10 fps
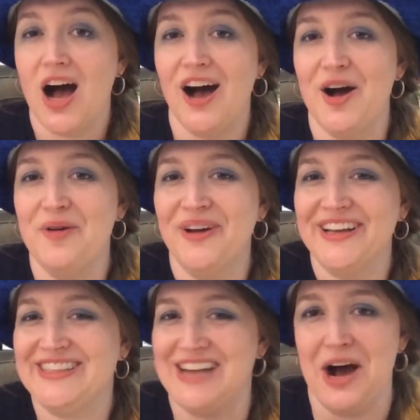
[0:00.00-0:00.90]

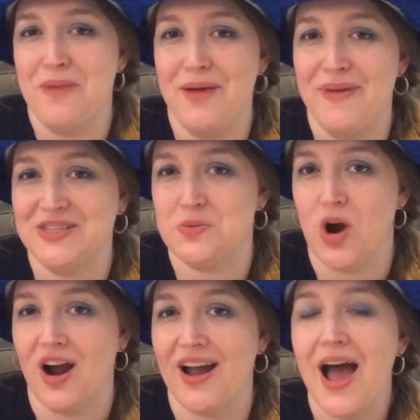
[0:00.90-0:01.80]
It's not my best
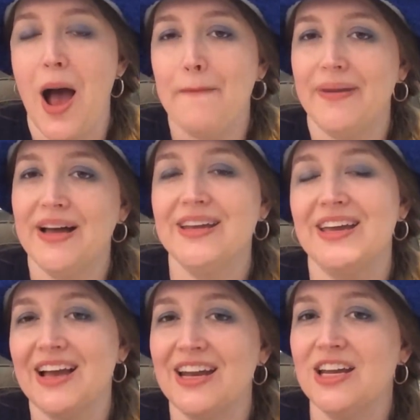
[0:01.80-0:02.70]
work, but it
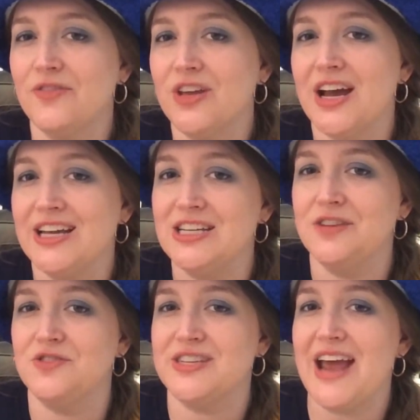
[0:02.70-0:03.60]
can kind of give you an
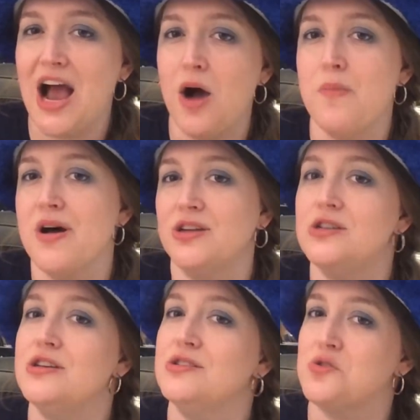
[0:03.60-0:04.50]
idea of just how
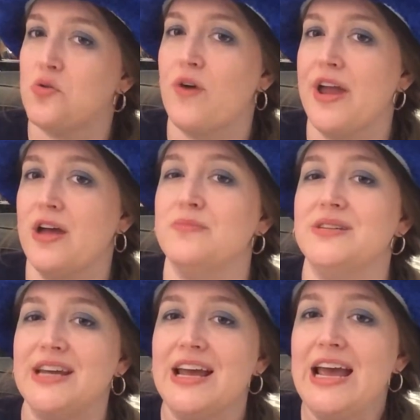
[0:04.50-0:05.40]
much is
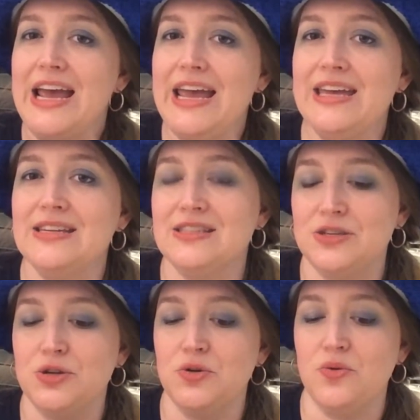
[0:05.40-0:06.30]
crammed
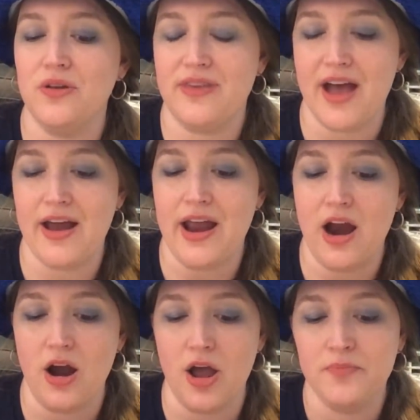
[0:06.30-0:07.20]
into that
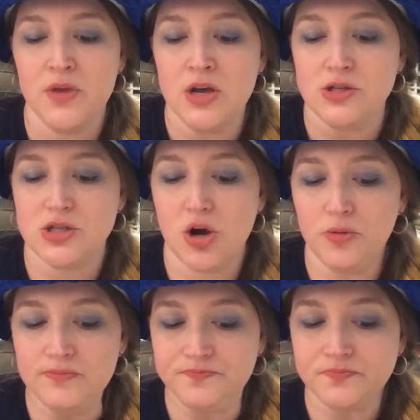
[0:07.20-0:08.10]
area.
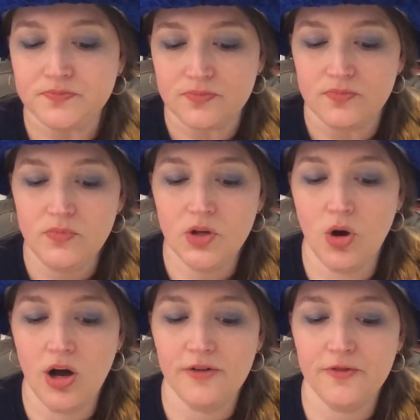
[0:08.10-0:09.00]
So
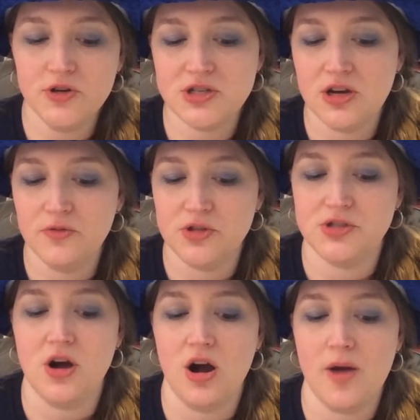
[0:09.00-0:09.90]
first off,
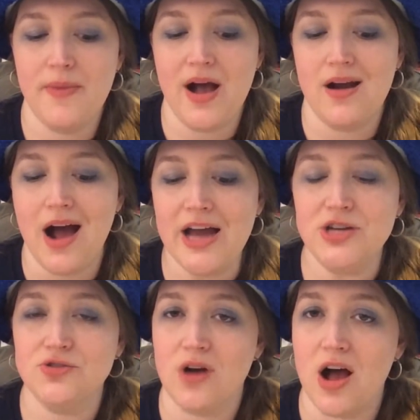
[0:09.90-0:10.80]
let's talk about
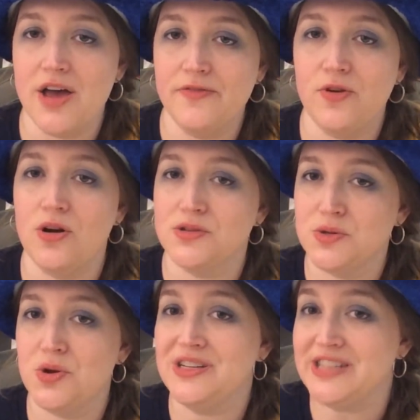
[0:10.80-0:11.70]
iDrive,
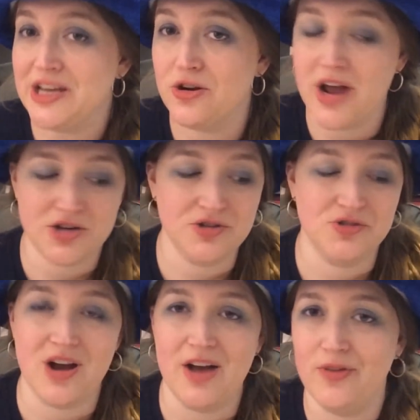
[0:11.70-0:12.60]
also known as International
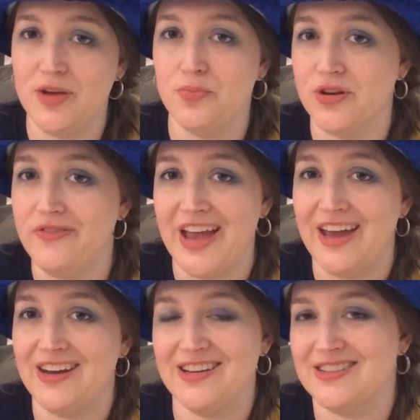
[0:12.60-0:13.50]
Drive. We
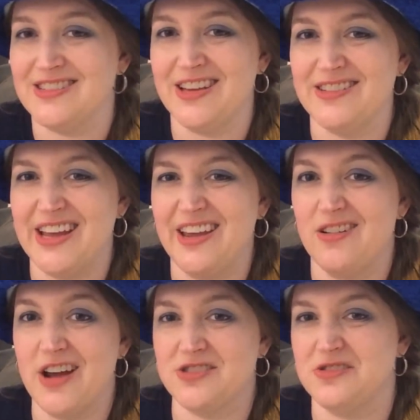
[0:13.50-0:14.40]
abbreviate it because saying
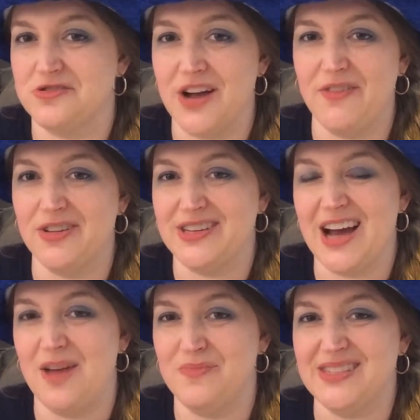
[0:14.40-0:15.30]
International Drive all the
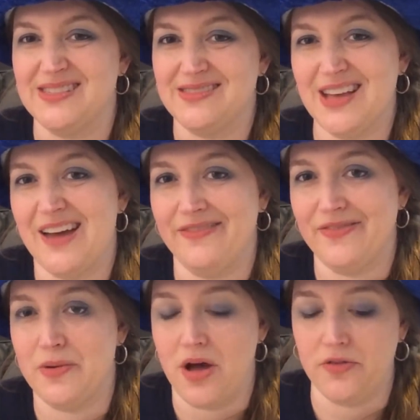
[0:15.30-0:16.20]
time is kind of
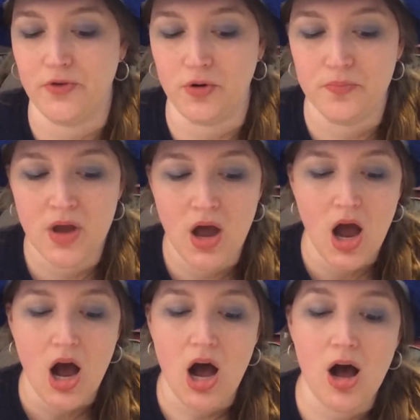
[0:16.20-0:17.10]
a mouthful.
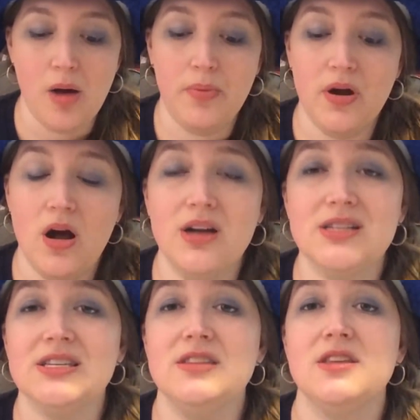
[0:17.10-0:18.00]
But
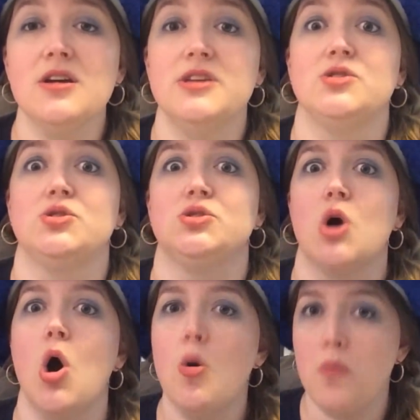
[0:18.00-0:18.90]
honestly, there is
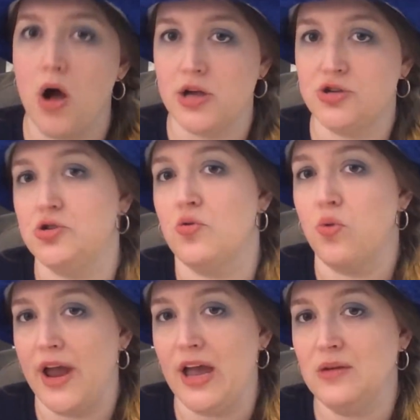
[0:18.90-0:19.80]
so much
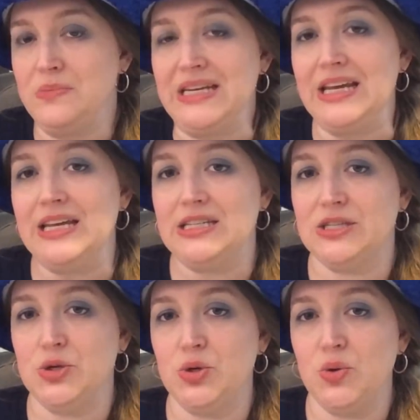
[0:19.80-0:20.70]
crammed
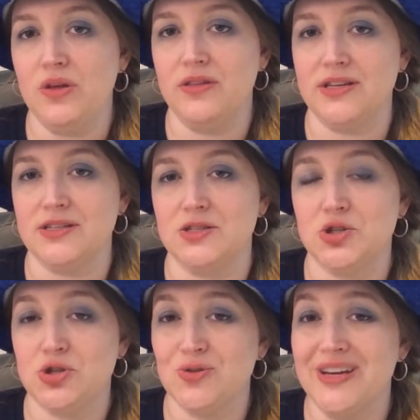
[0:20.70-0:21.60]
into this
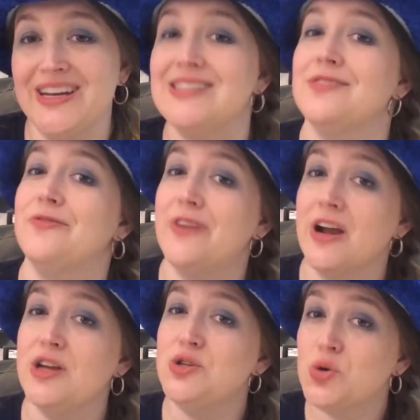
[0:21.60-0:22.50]
street. It's a
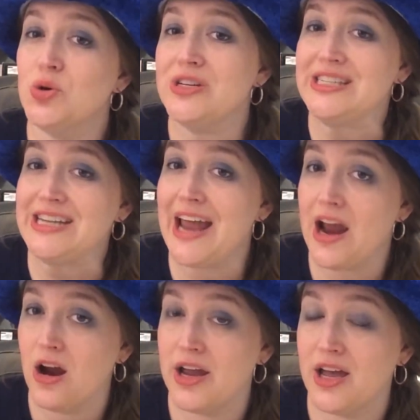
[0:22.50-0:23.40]
very touristy
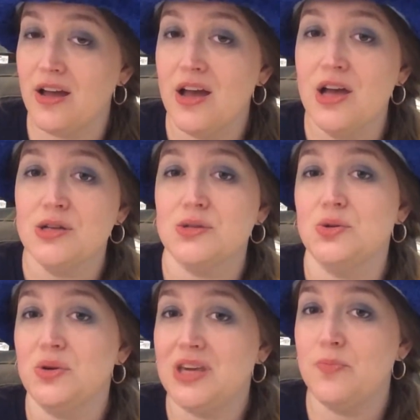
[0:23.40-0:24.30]
area, so
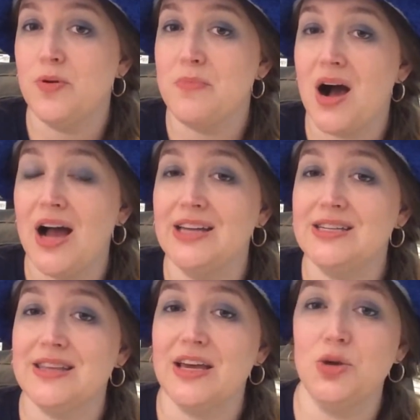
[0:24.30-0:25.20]
do keep in
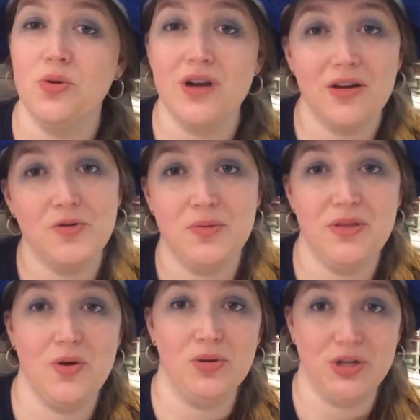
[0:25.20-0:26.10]
mind that you are not going to
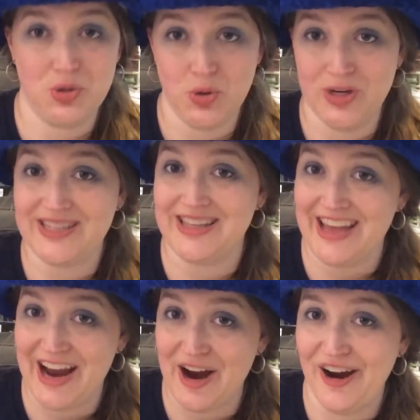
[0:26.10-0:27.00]
be the only tourist
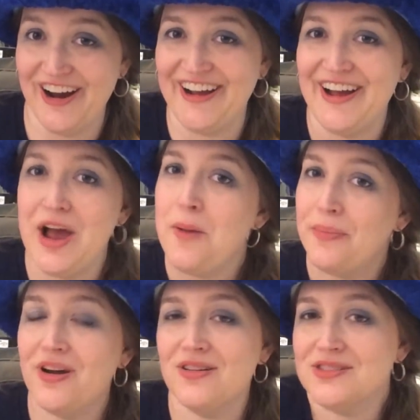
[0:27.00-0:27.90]
there, but
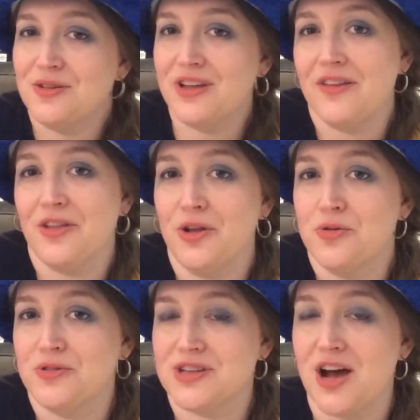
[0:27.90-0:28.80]
also a lot of the
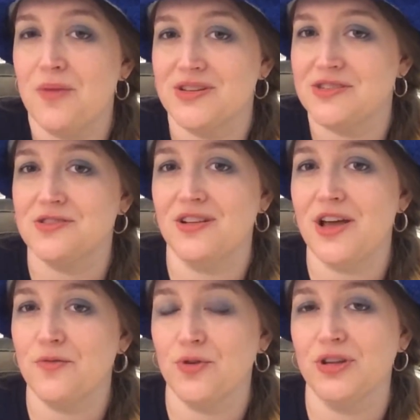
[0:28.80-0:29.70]
locals come because there's a
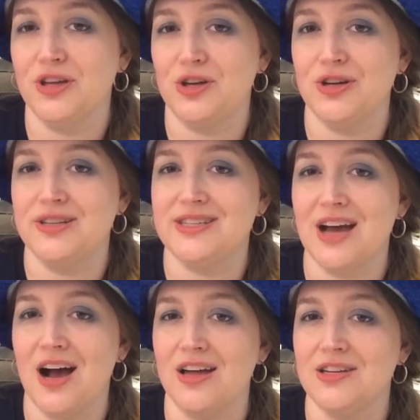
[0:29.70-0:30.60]
lot of really good
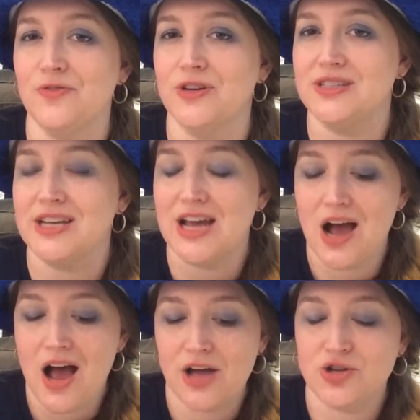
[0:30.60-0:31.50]
different
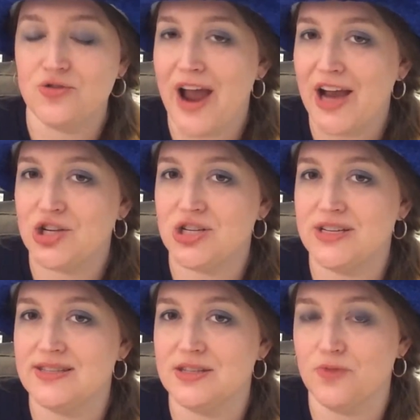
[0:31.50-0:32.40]

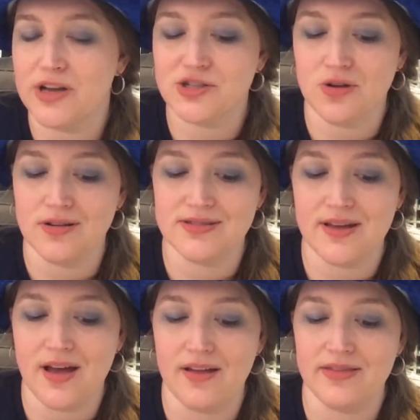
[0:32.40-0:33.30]
attractions and
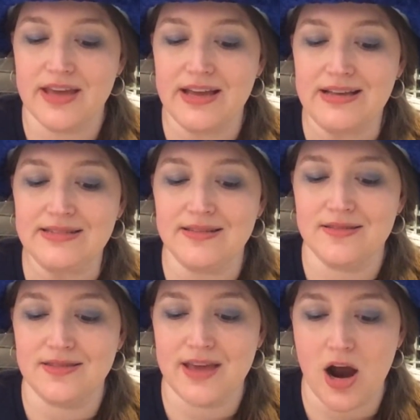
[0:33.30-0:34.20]
restaurants and things
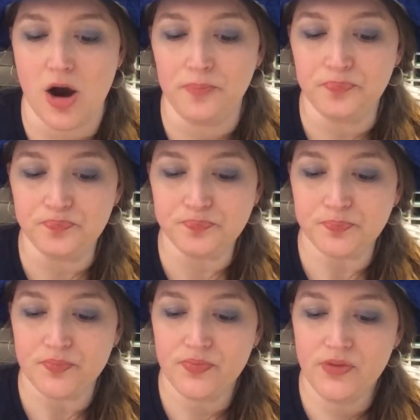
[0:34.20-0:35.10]
there.
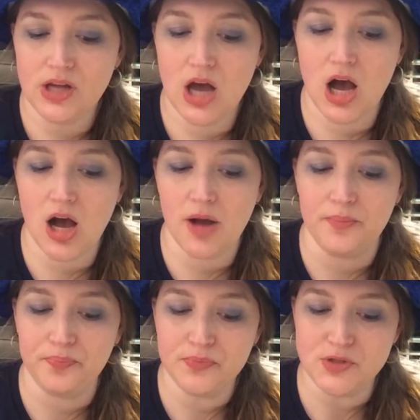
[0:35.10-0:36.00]
While